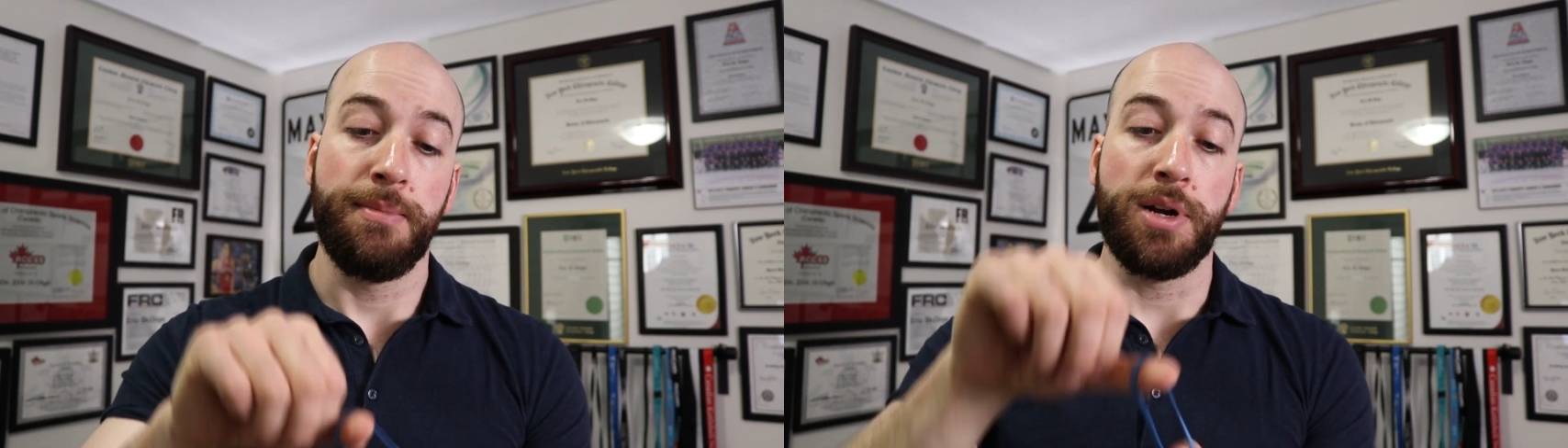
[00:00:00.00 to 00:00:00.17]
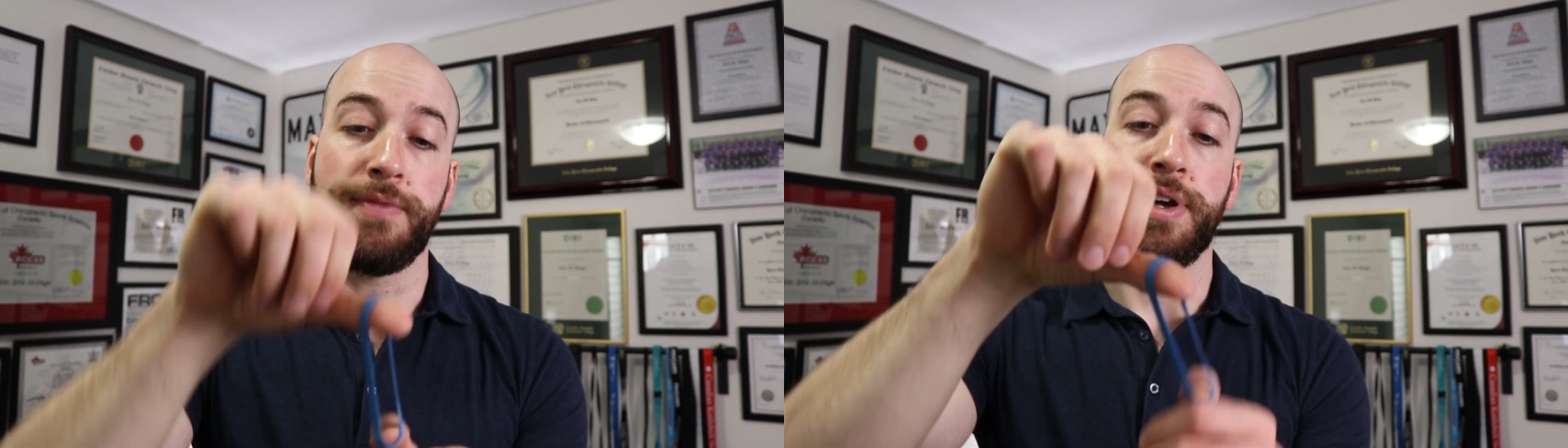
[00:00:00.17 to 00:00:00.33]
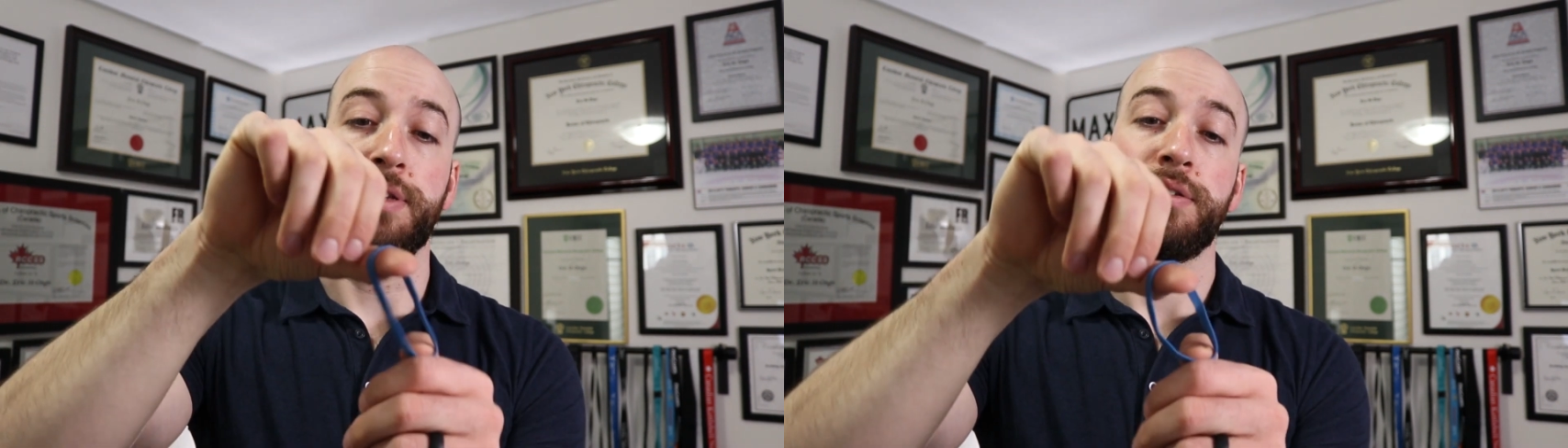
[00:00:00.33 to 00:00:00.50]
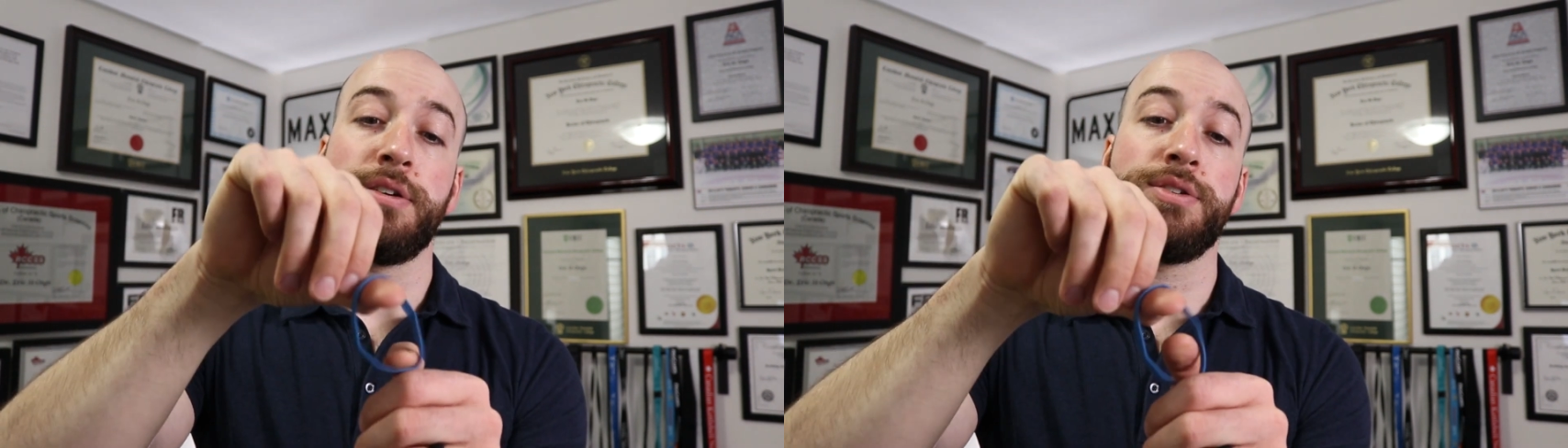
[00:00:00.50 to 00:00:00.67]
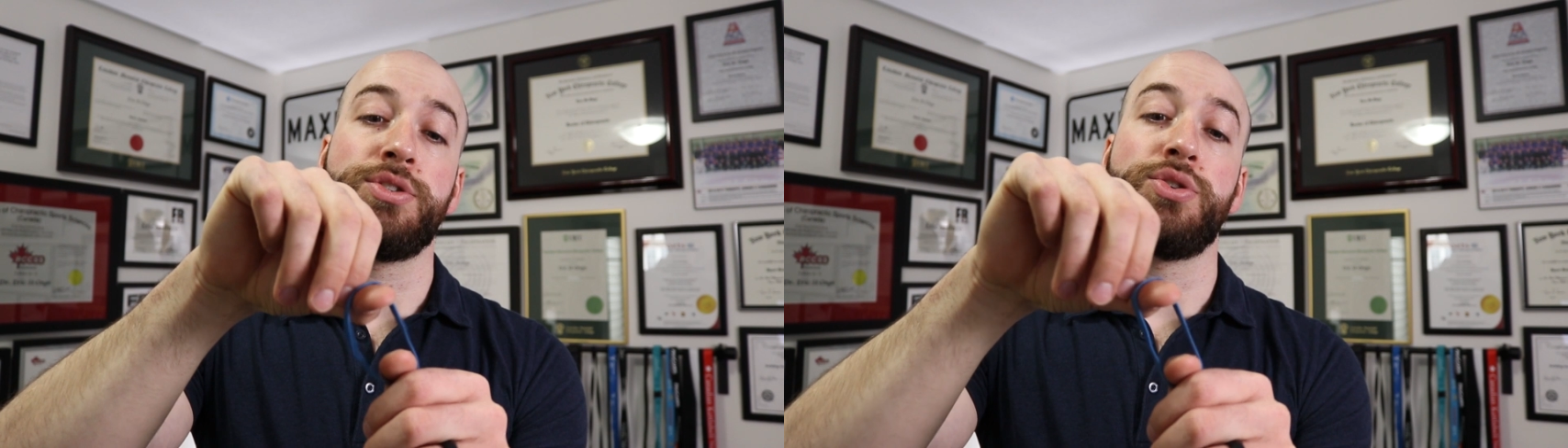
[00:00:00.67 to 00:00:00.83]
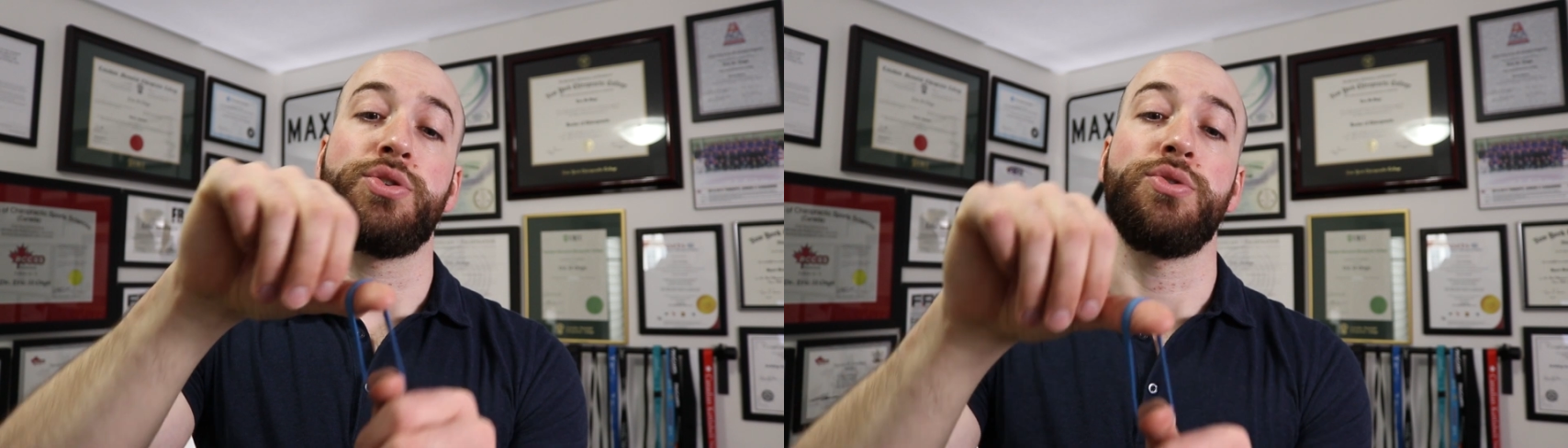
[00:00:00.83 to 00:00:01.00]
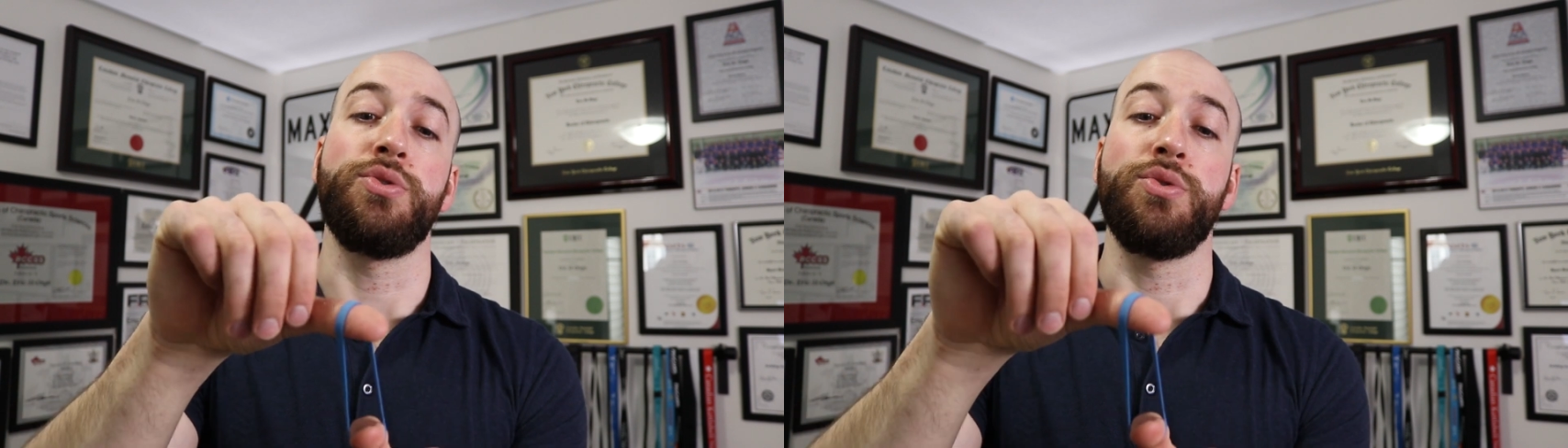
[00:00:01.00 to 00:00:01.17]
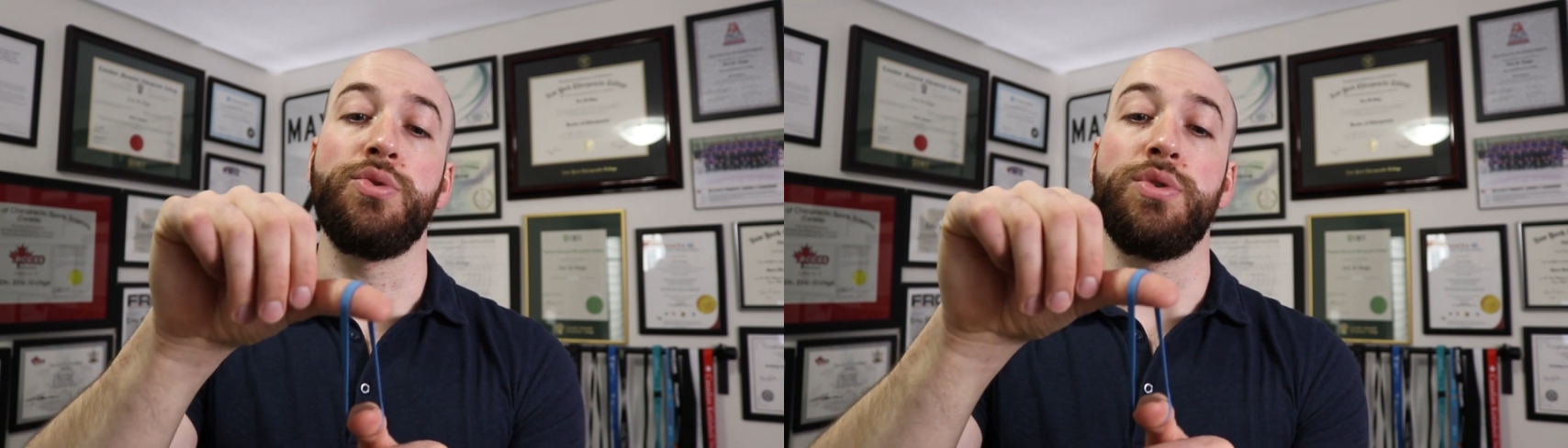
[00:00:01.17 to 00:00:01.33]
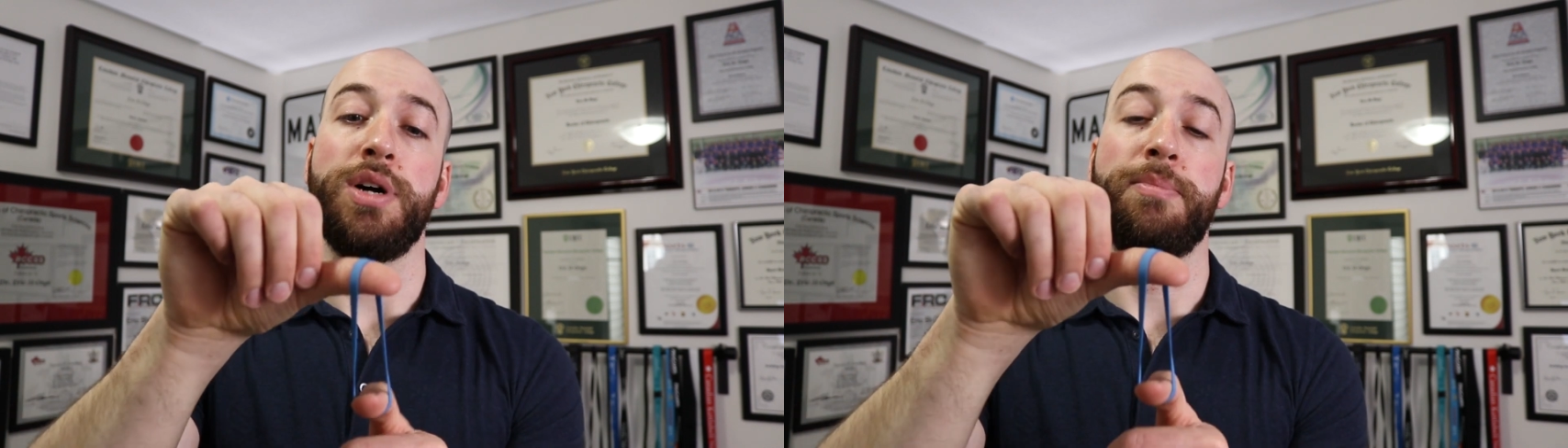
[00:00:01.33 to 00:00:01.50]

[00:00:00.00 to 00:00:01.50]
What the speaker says: But if I start to